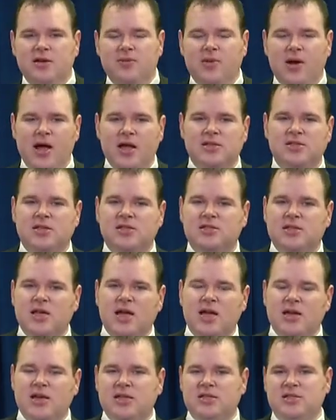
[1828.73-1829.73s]
by a
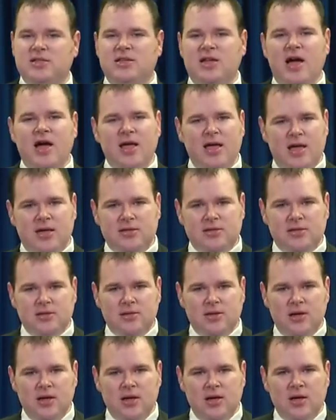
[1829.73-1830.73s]
society's diet.
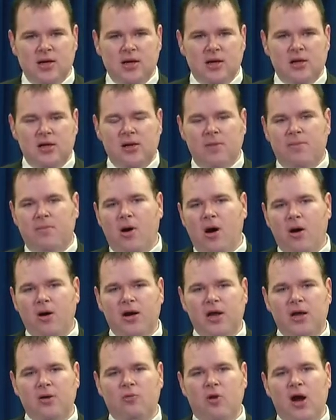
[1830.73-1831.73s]

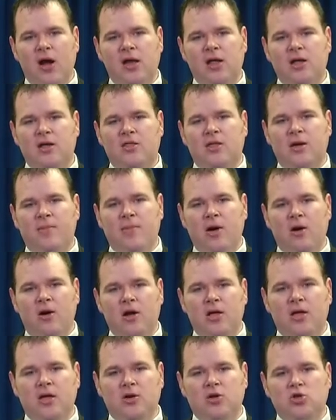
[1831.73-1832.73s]
Lombardi, writing in the
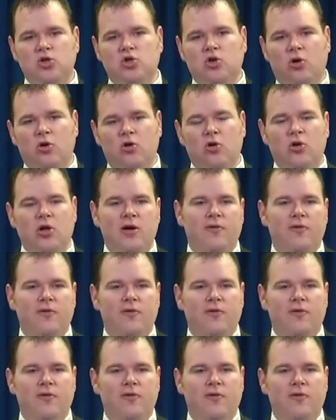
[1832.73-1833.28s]
American Journal of